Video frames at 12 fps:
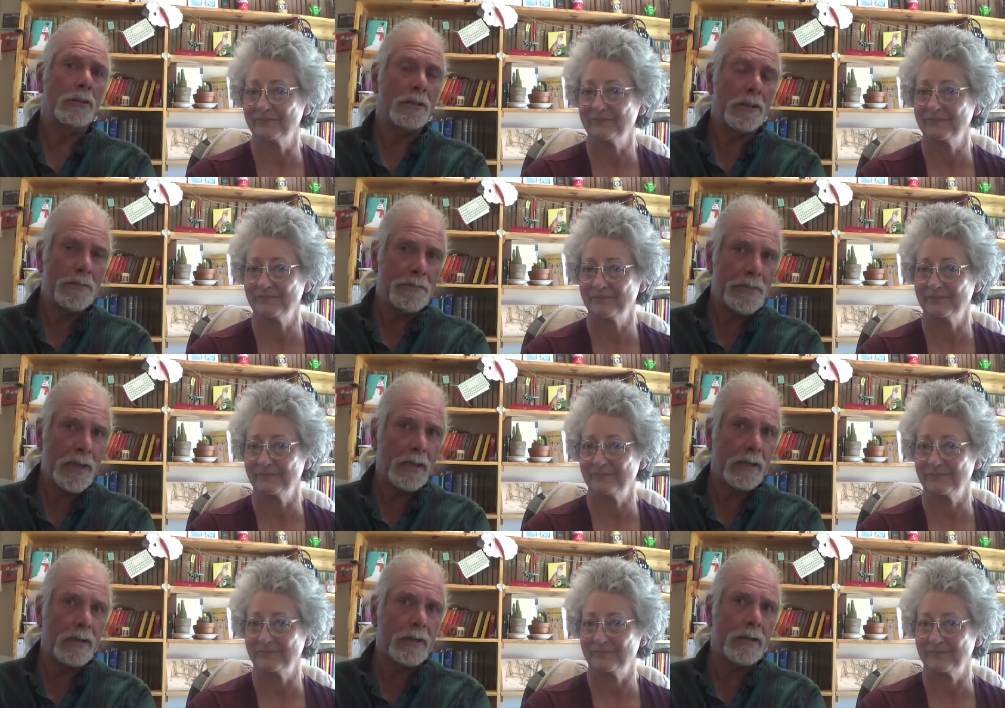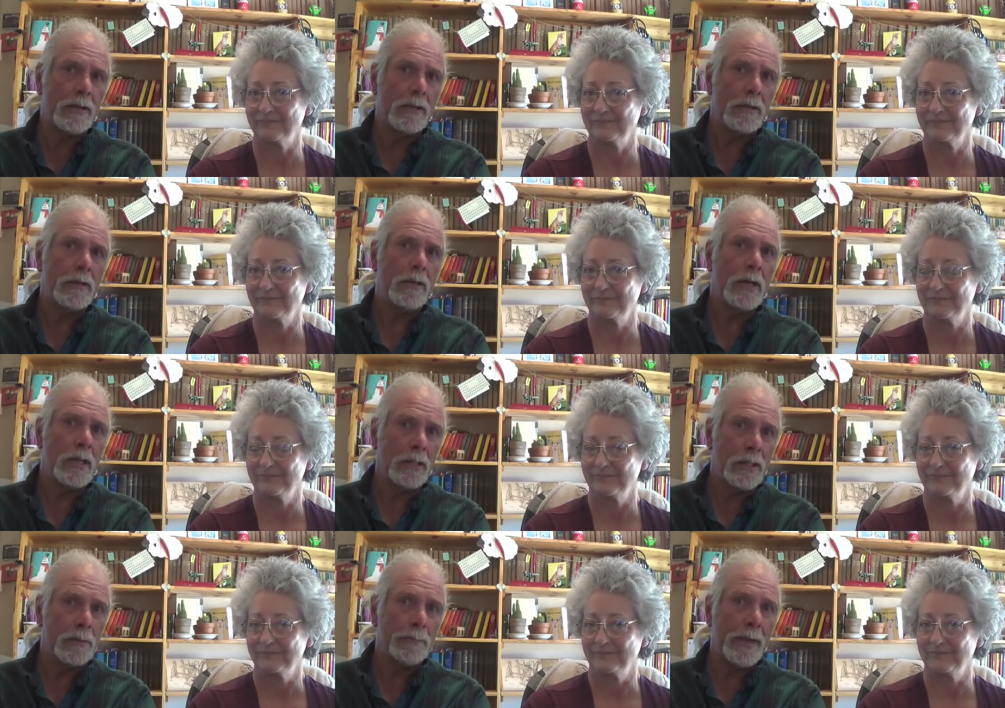Speaker 1: to think a
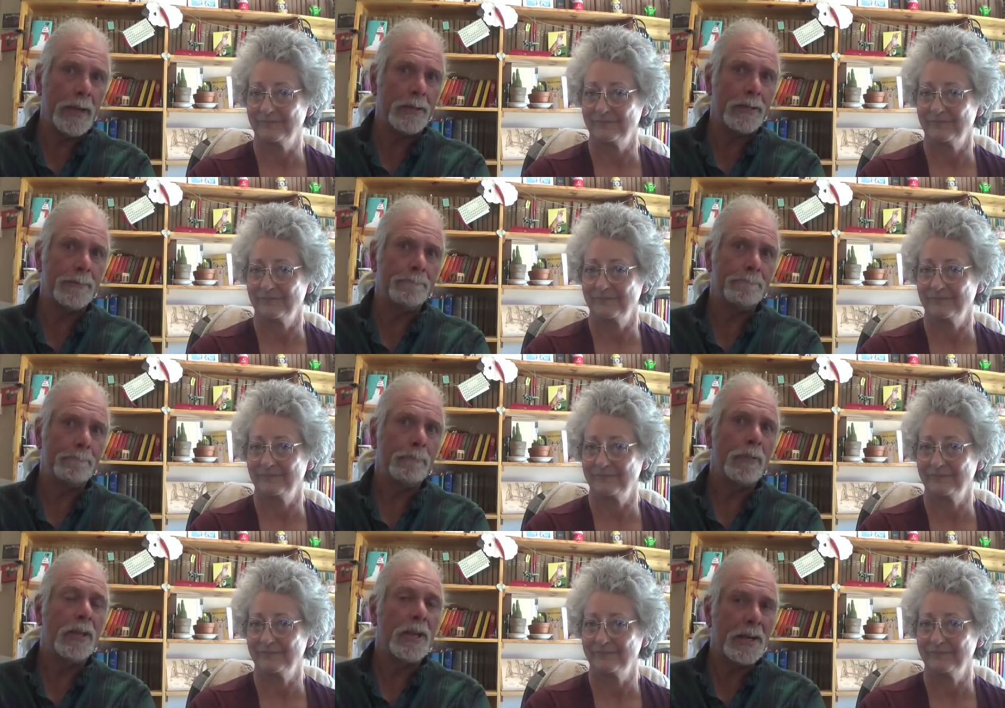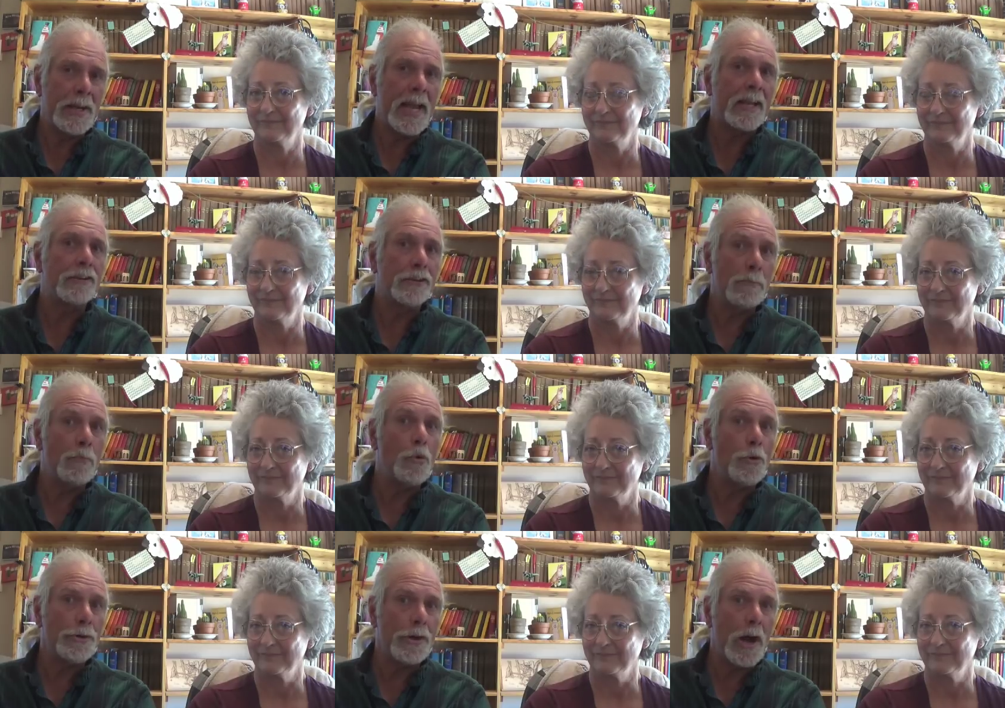little bit. Connect some
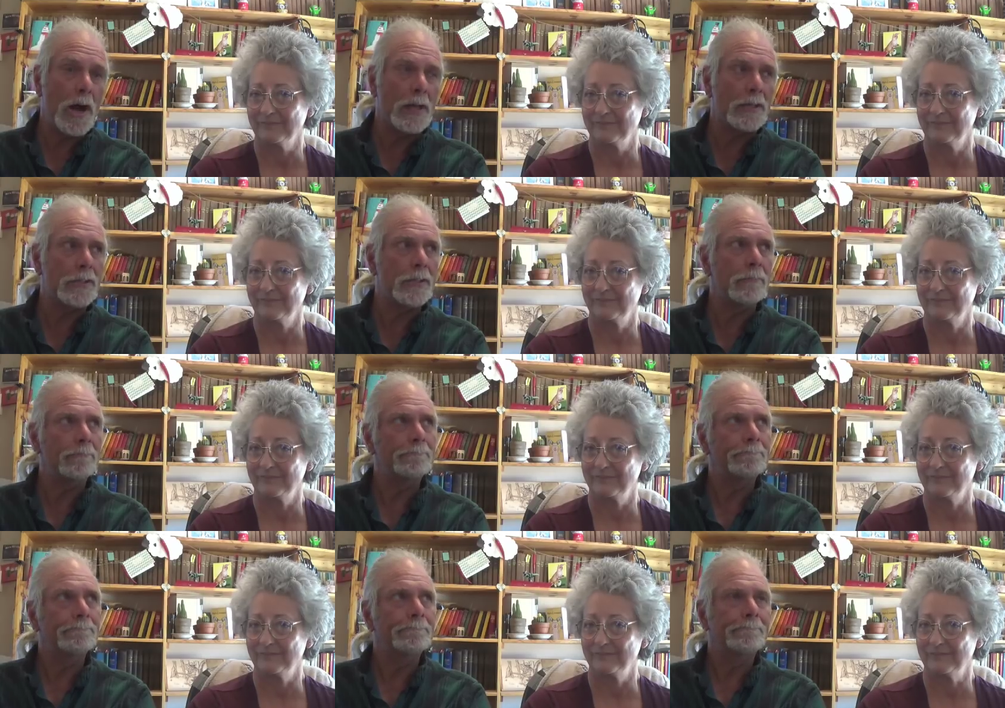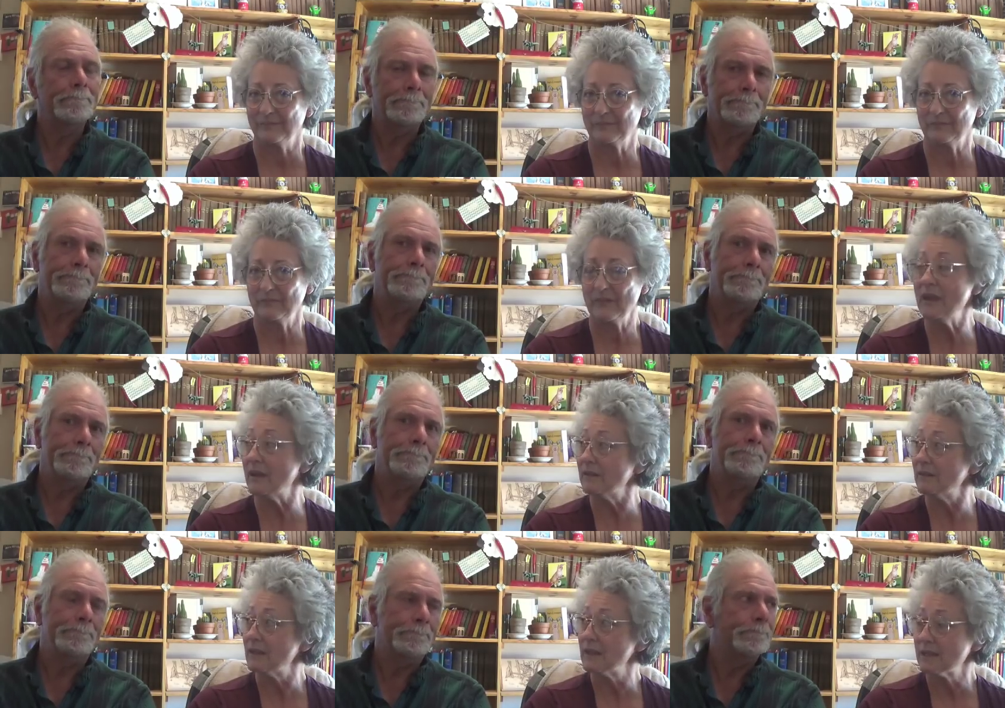more dots.
Speaker 2: Yeah,
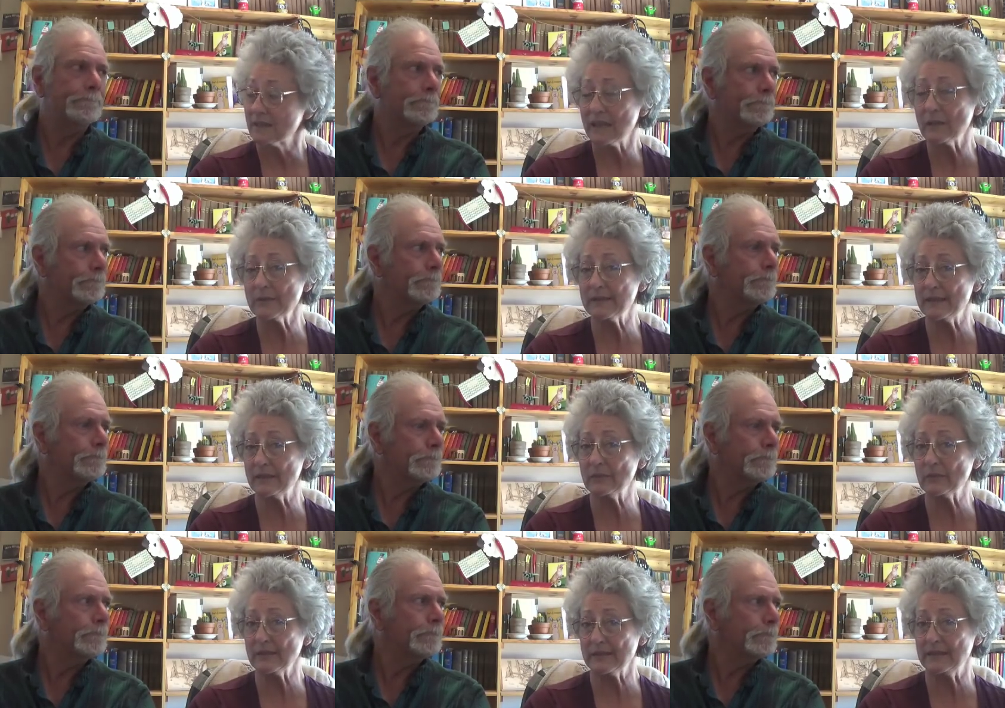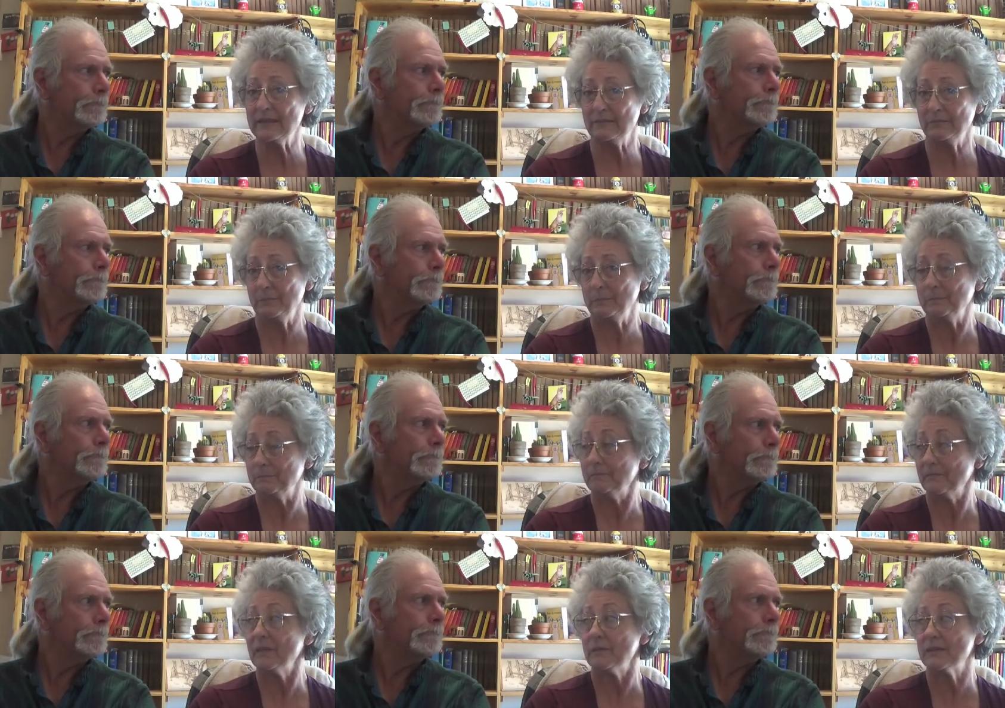that was interesting.
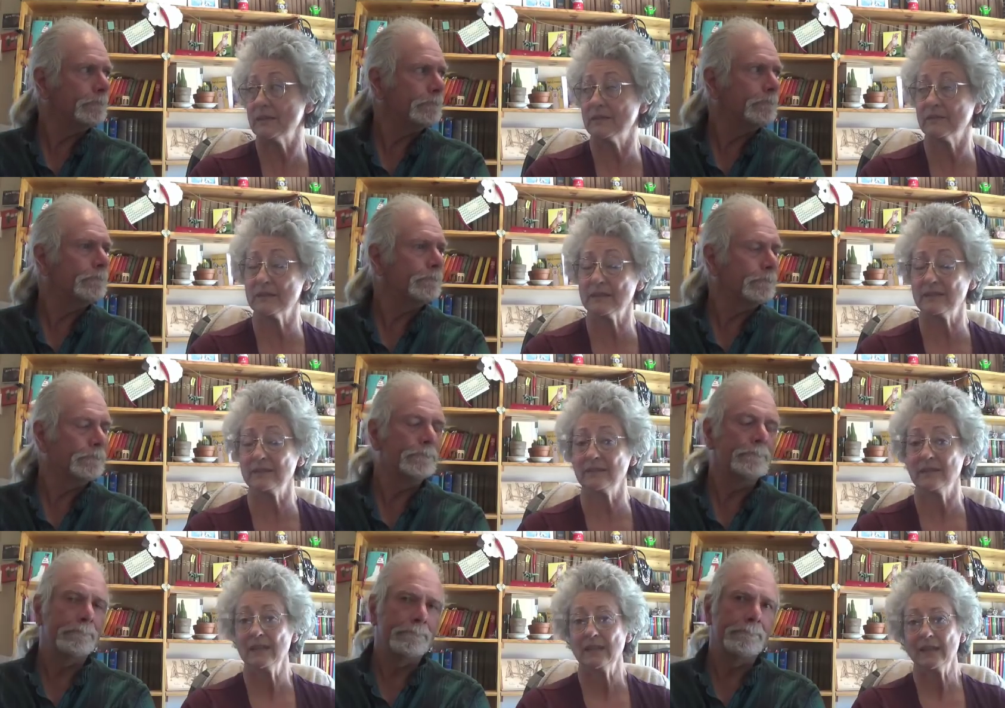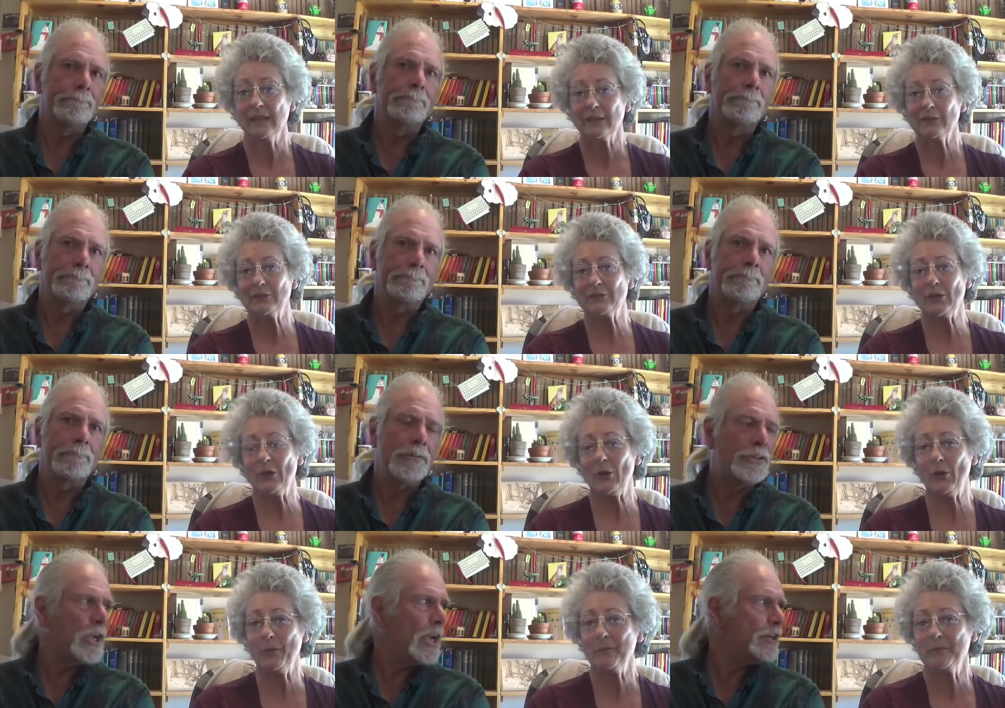That was interesting.
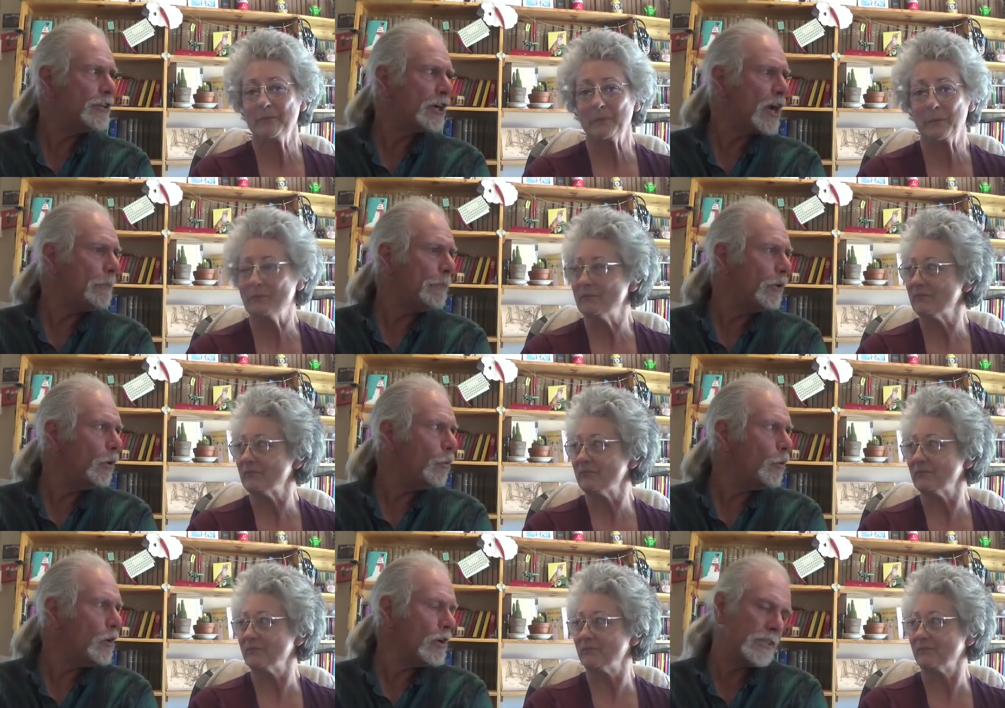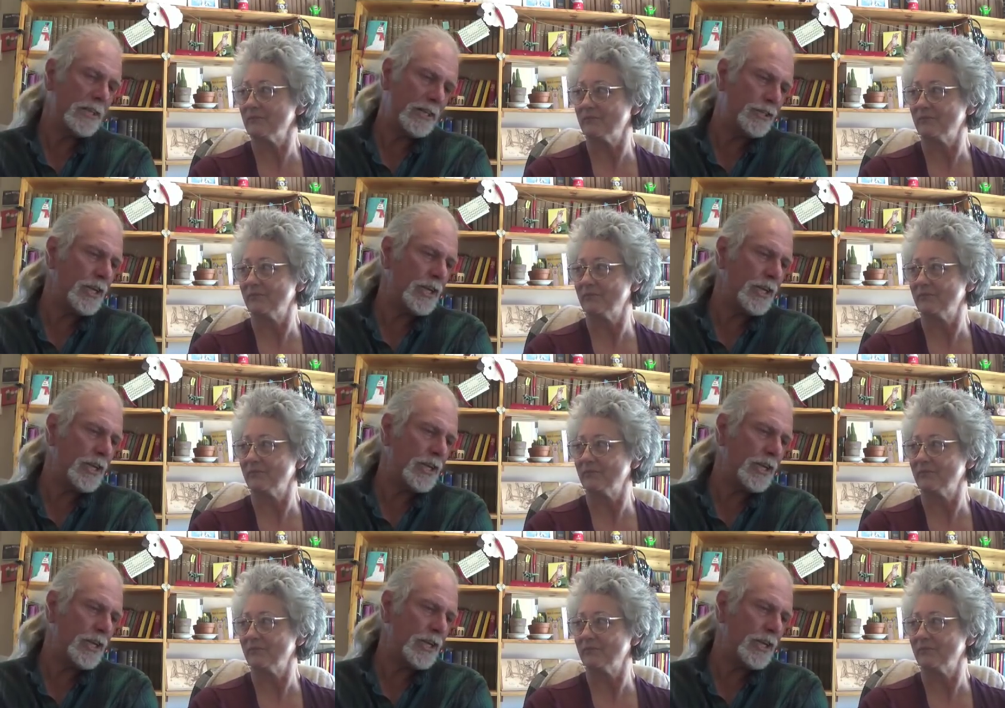So
Speaker 1: change a couple of words and it